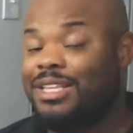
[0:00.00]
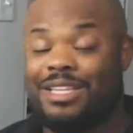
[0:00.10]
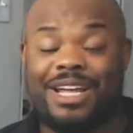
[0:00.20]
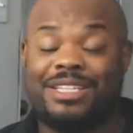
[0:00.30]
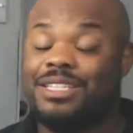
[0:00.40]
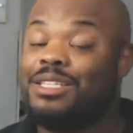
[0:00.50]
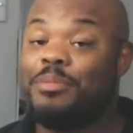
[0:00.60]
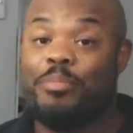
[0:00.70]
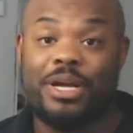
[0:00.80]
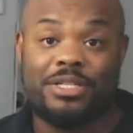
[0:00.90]
That's the
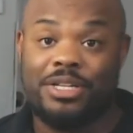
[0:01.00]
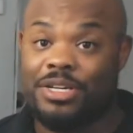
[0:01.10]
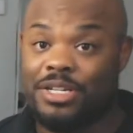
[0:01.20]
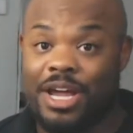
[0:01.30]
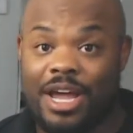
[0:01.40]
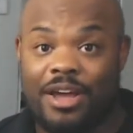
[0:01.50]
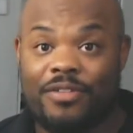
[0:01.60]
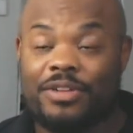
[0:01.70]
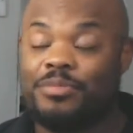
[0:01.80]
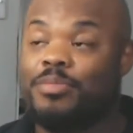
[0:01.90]
best Dutch I
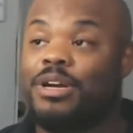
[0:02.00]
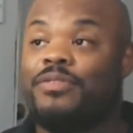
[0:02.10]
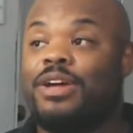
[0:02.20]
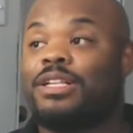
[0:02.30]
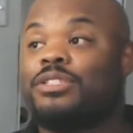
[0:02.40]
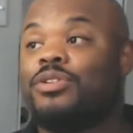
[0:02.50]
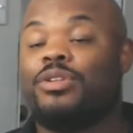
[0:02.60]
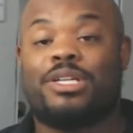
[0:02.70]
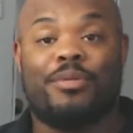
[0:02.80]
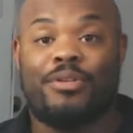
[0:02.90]
have. As a matter of fact, that's the
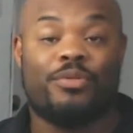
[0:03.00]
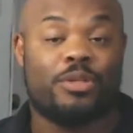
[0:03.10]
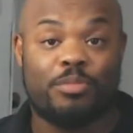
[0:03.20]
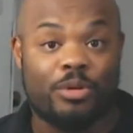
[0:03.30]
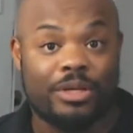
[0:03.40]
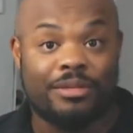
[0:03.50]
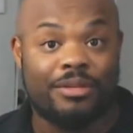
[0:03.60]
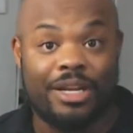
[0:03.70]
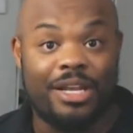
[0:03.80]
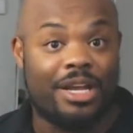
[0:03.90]
only time I've ever spoken
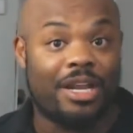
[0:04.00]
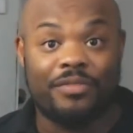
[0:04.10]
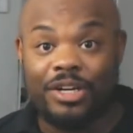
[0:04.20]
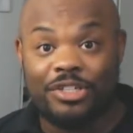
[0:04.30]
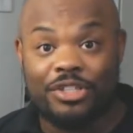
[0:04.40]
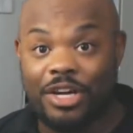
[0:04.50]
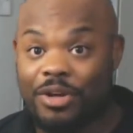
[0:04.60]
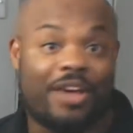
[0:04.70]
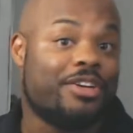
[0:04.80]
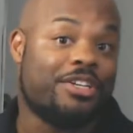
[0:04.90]
any kind of Dutch. I don't
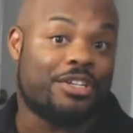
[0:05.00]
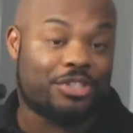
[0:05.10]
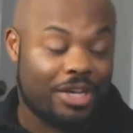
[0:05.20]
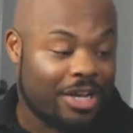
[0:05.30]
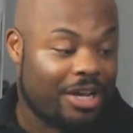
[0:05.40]
have any Dutch.